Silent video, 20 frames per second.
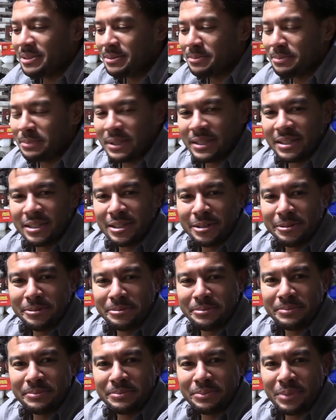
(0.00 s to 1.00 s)
But
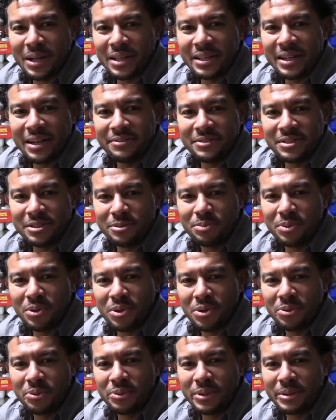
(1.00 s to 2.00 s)
probably after the
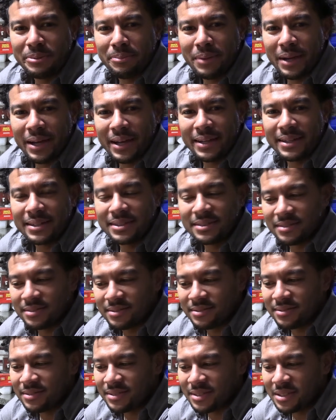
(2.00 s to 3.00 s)
pool, we went back,
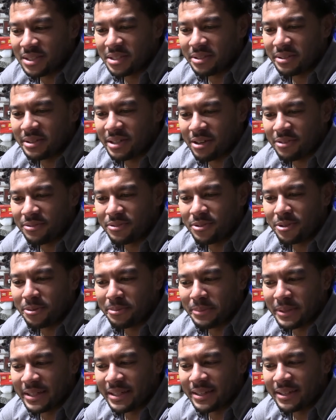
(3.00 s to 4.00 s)
chilled out for a
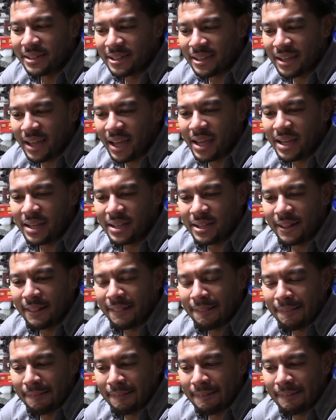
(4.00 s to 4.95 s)
minute, ate,